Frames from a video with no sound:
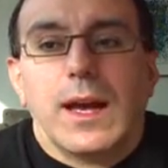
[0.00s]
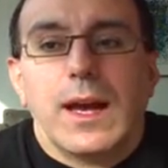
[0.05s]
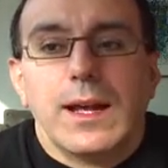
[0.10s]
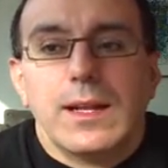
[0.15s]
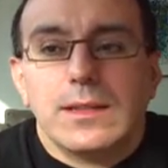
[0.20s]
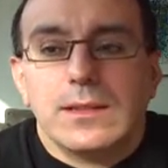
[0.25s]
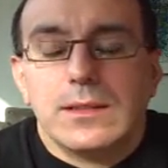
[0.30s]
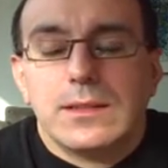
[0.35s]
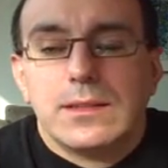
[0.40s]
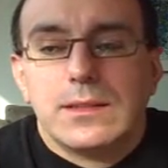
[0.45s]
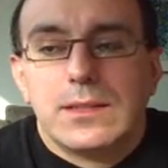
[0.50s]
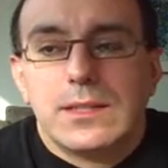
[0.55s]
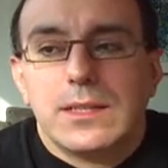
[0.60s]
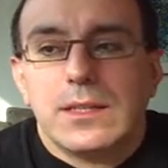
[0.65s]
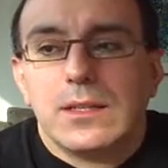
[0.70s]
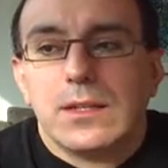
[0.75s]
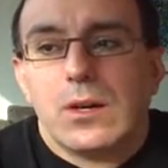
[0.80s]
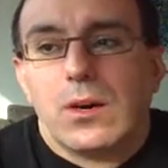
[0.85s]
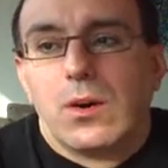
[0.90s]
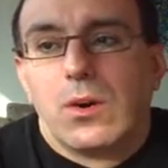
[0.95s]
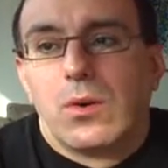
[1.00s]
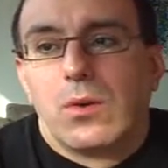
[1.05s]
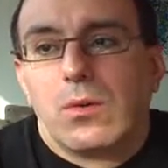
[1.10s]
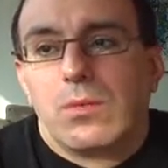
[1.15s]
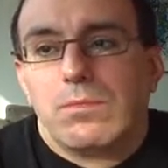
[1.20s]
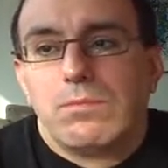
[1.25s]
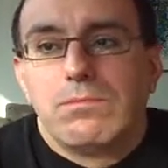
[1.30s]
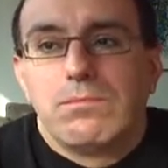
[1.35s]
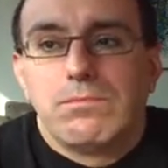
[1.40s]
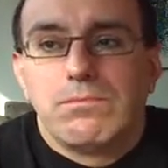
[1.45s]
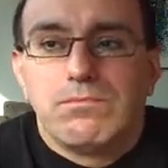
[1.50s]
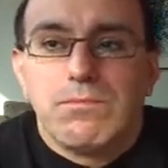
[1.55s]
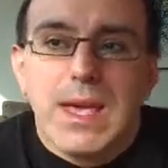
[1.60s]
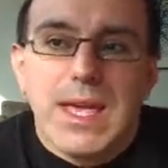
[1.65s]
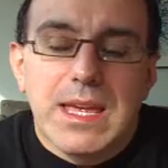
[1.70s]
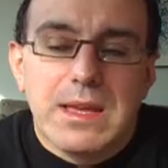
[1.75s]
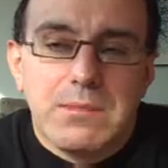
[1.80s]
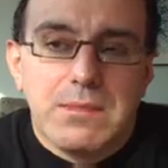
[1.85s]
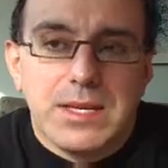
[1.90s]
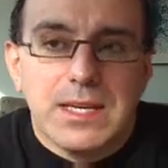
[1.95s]
until
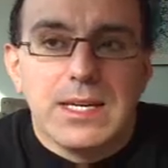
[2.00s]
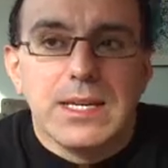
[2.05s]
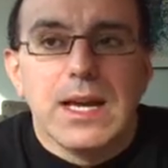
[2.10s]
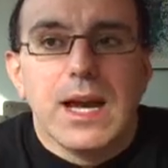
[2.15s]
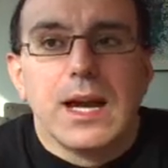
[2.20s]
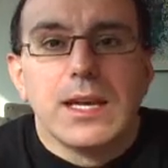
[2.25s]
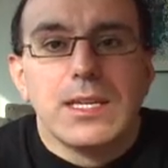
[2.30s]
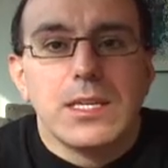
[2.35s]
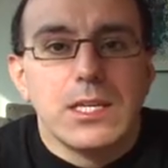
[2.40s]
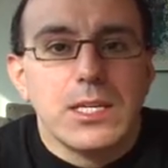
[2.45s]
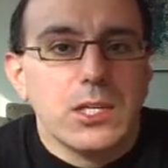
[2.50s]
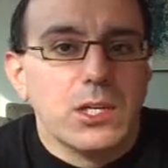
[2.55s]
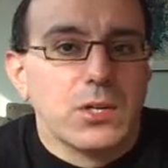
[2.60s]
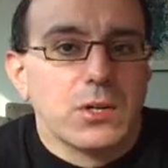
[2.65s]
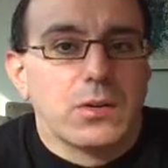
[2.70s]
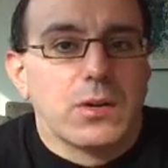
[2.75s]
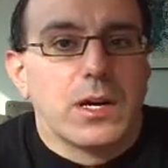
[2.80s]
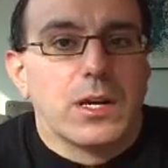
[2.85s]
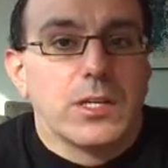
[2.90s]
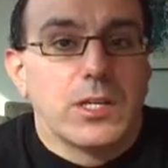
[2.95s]
maybe a year,